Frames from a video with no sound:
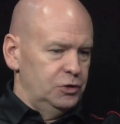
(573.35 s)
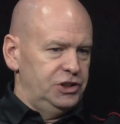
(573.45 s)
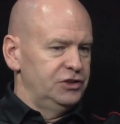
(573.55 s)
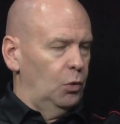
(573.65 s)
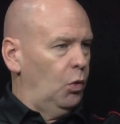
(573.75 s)

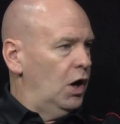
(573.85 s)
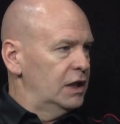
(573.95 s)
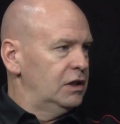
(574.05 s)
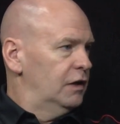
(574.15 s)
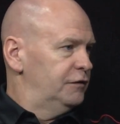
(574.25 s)
she's a
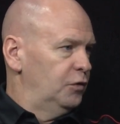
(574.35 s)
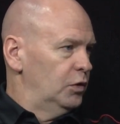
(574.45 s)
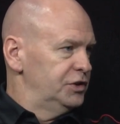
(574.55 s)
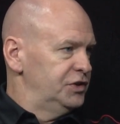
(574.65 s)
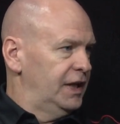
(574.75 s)
walk-on for
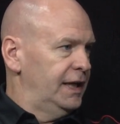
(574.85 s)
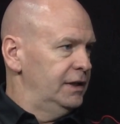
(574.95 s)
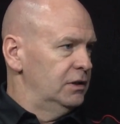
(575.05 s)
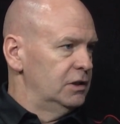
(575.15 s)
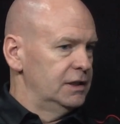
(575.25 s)
us at
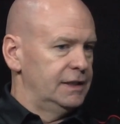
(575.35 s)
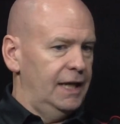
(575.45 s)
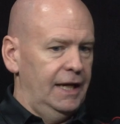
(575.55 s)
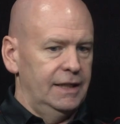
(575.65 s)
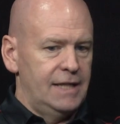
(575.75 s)
Hill,
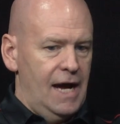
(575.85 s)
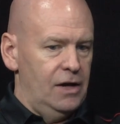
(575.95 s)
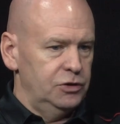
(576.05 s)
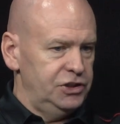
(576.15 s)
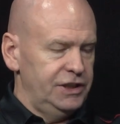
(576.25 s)
and
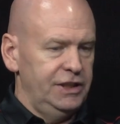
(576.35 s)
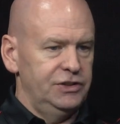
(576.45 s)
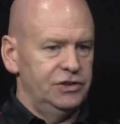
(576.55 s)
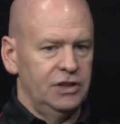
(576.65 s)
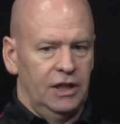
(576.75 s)
now
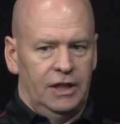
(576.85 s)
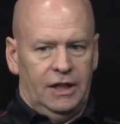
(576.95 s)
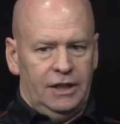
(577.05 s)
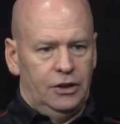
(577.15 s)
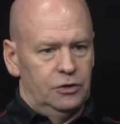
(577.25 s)
she's
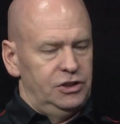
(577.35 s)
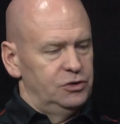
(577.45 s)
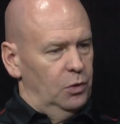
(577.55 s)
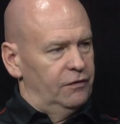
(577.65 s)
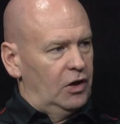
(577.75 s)

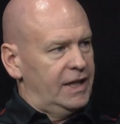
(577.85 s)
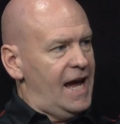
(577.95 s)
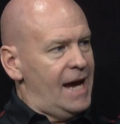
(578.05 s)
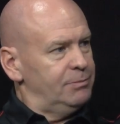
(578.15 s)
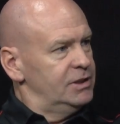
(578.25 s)
one of our
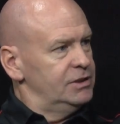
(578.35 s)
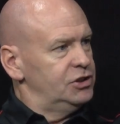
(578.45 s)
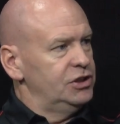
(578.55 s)
captains.